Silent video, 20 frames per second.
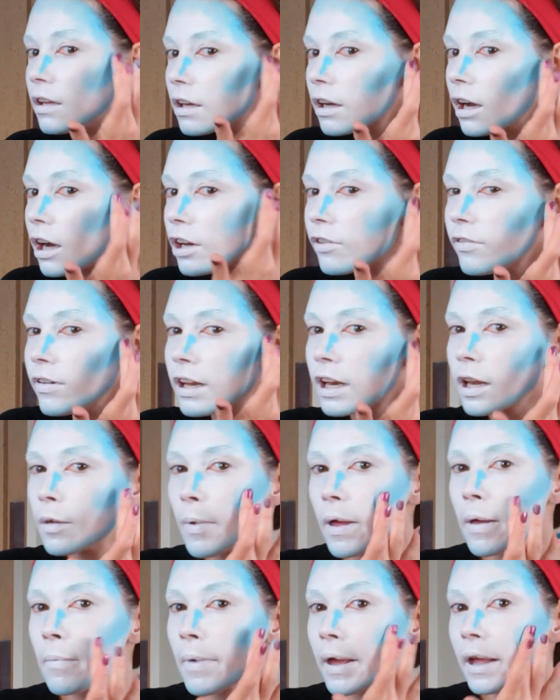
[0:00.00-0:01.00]
kind of a little
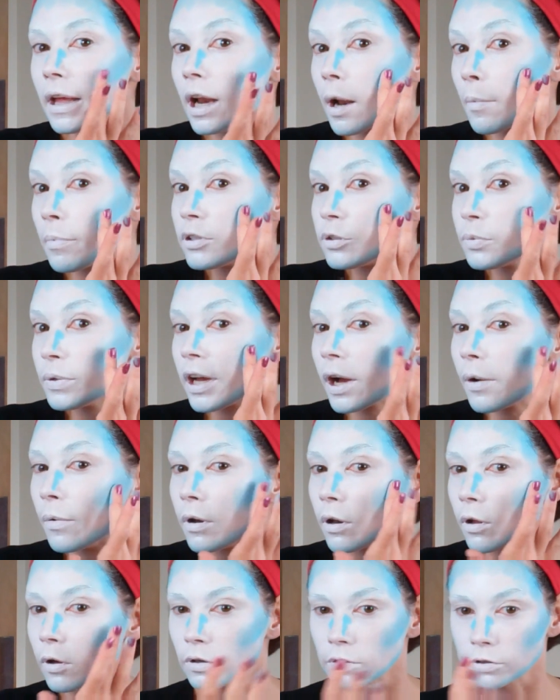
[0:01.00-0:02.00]
bit make it up as we go
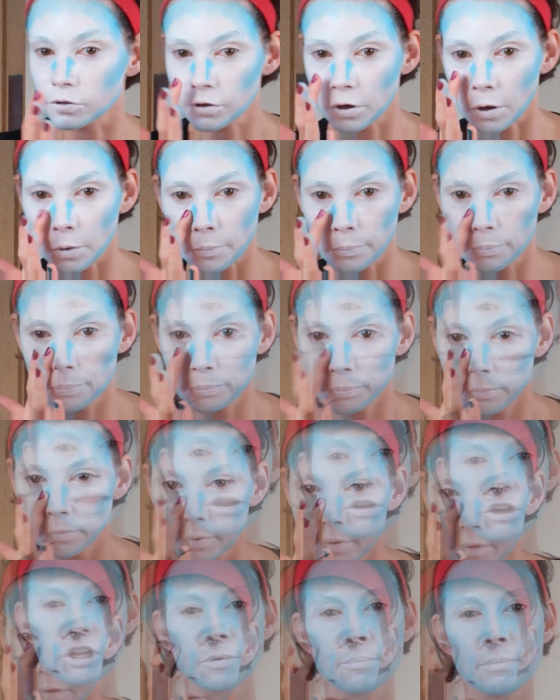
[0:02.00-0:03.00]
along. So I'm
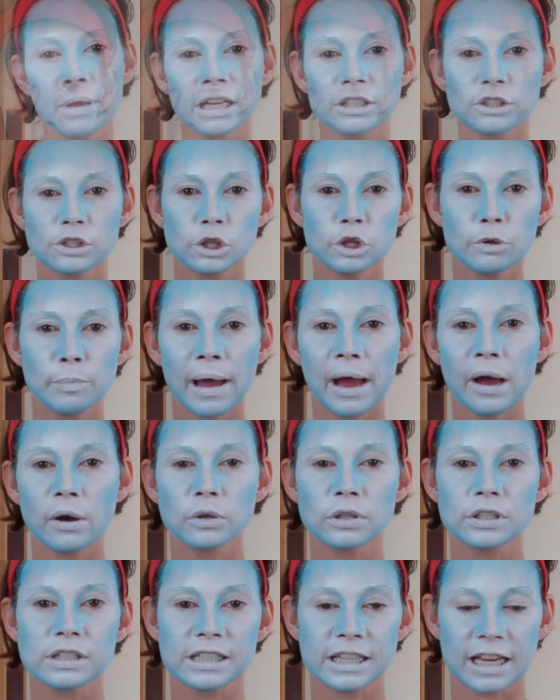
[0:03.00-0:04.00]
now going to mix two
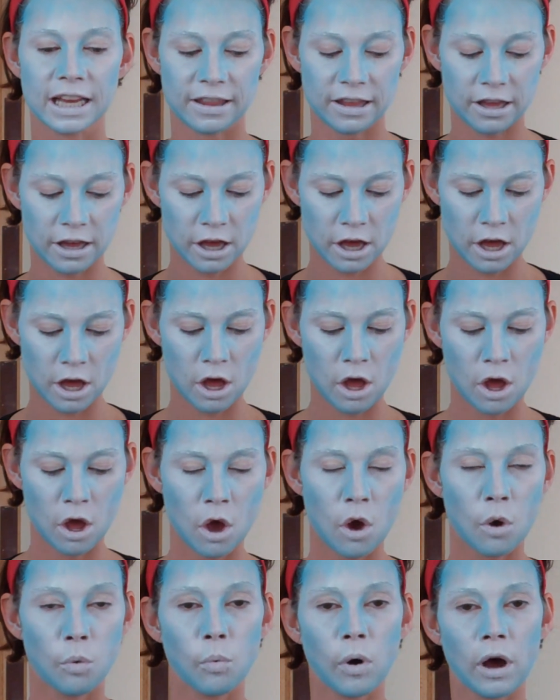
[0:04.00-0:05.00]
powders together.
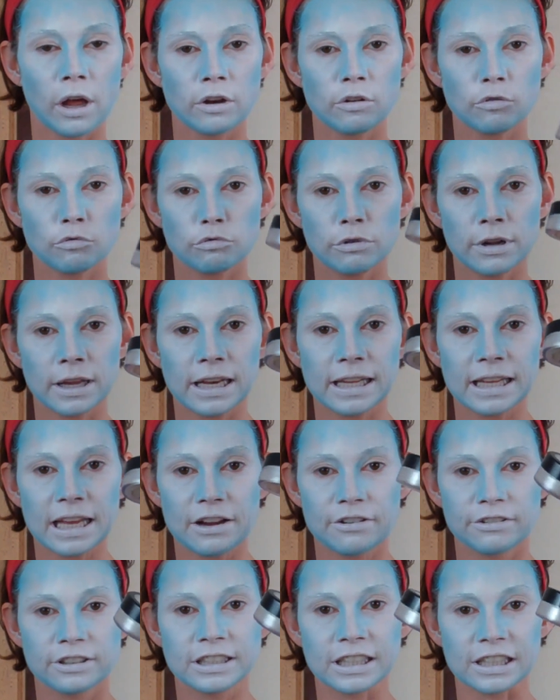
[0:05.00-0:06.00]
One really
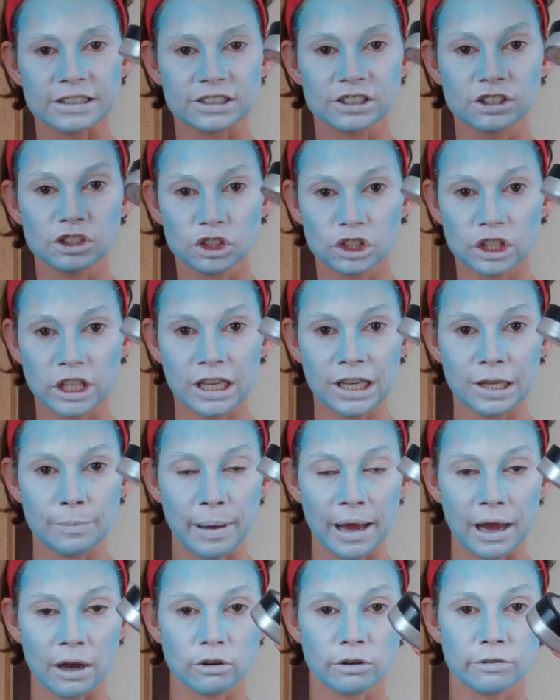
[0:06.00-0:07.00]
iridescent sheeny
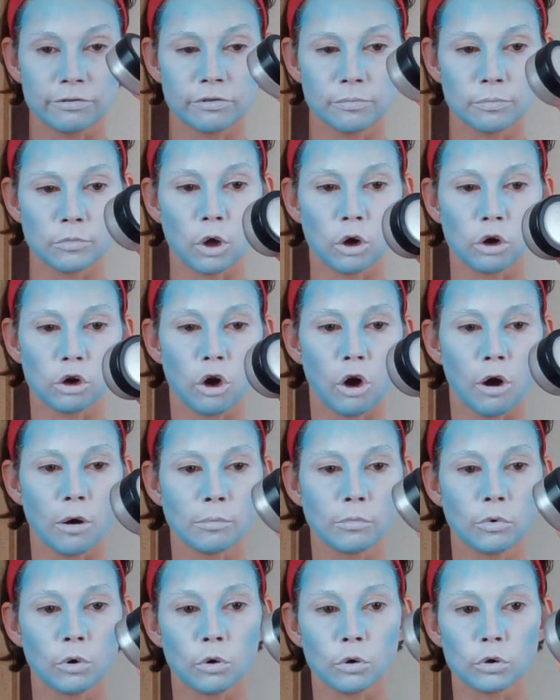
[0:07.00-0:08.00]
powder from
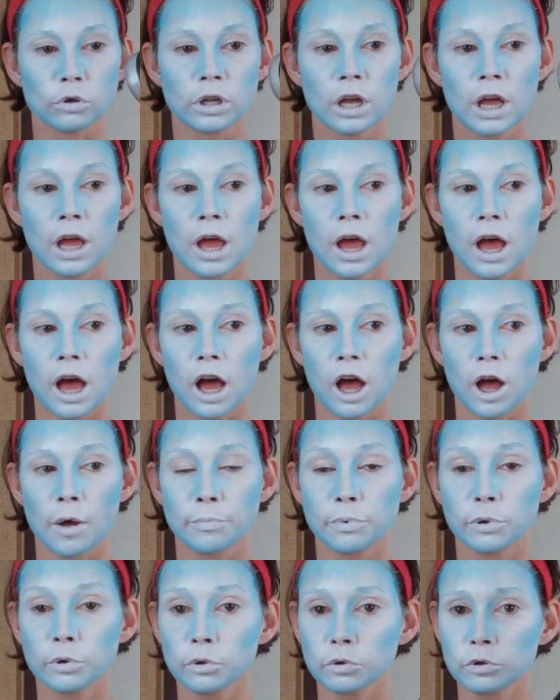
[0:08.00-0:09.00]
Lancôme called
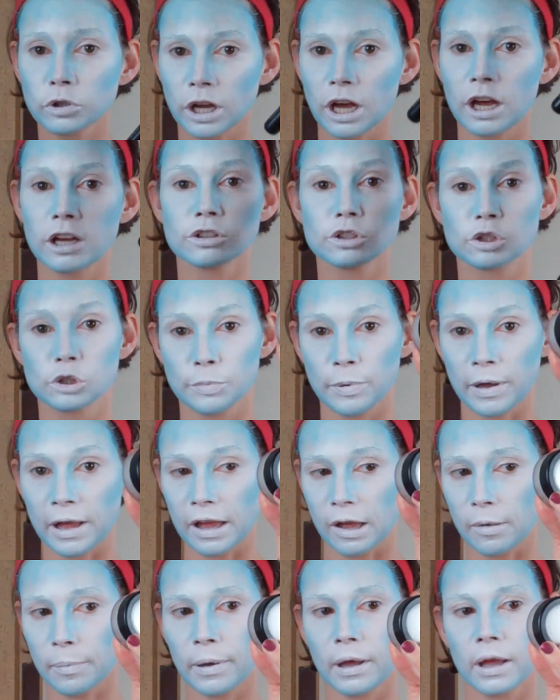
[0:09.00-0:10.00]
Poudre
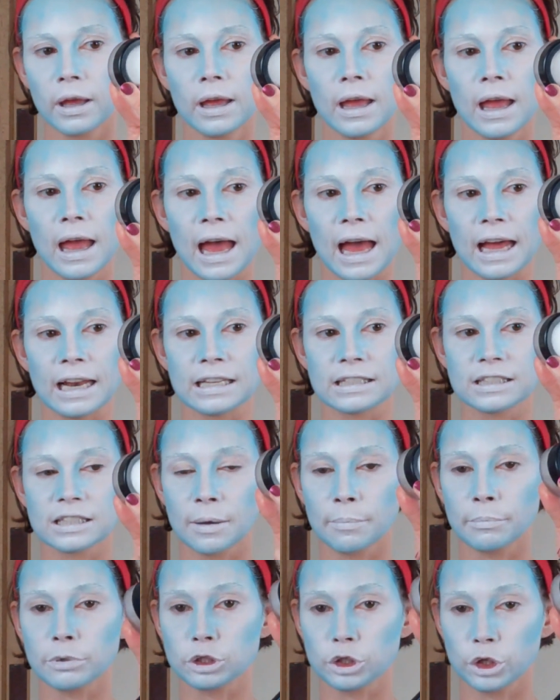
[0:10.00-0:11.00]
Superbe, and it's
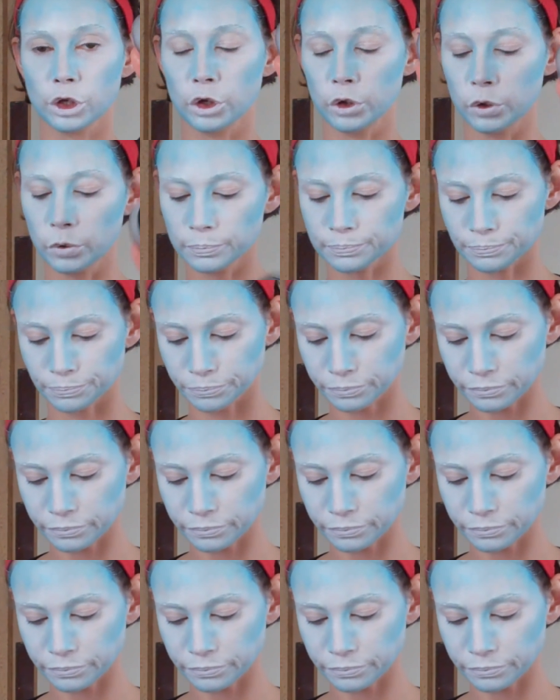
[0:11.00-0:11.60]
number 2.